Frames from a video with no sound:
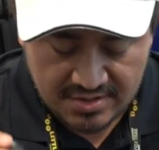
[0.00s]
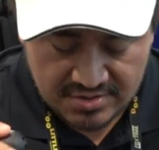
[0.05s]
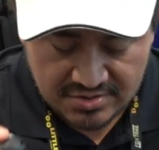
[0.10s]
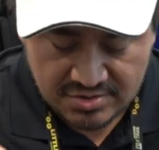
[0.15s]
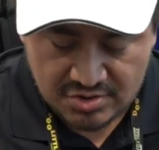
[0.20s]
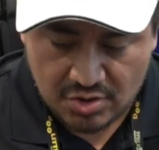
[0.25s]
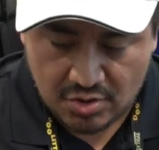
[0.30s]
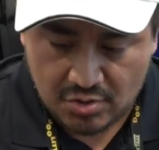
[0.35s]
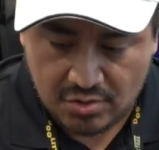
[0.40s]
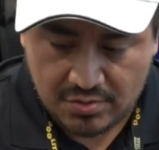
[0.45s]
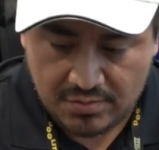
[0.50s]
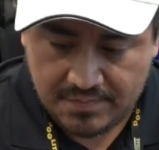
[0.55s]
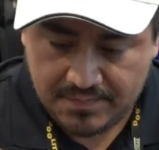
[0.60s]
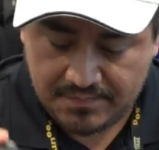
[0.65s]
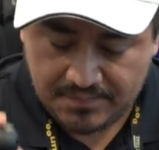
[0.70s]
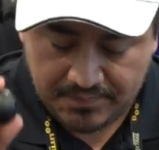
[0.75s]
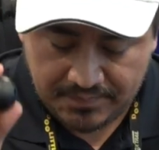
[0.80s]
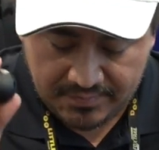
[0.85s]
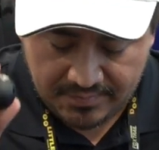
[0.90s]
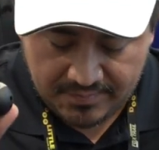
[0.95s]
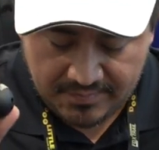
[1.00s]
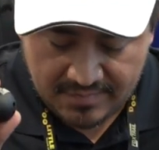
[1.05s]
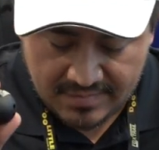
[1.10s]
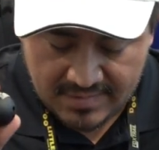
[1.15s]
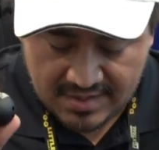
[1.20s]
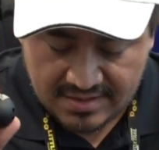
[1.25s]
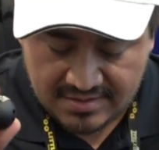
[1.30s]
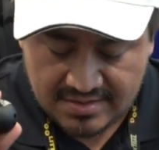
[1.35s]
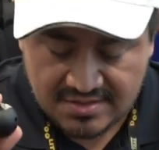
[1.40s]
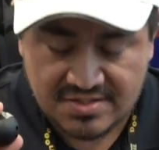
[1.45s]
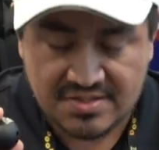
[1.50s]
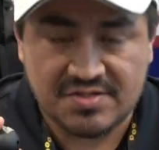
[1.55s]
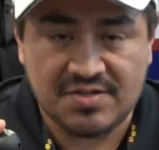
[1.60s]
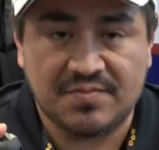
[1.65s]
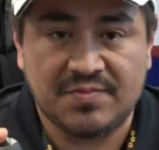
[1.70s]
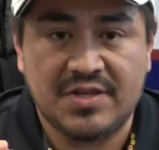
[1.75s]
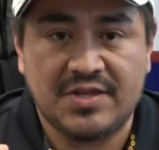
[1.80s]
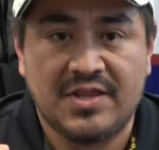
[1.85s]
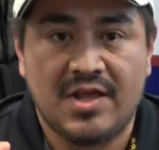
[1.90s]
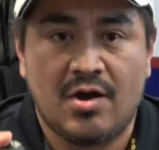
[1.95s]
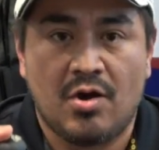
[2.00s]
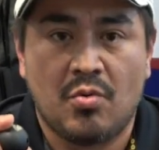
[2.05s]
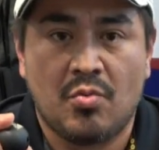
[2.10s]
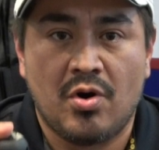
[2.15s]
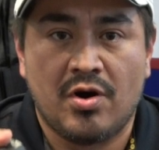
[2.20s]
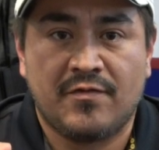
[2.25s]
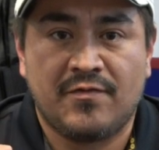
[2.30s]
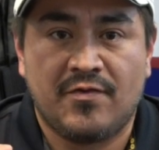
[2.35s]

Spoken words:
So this is something that will work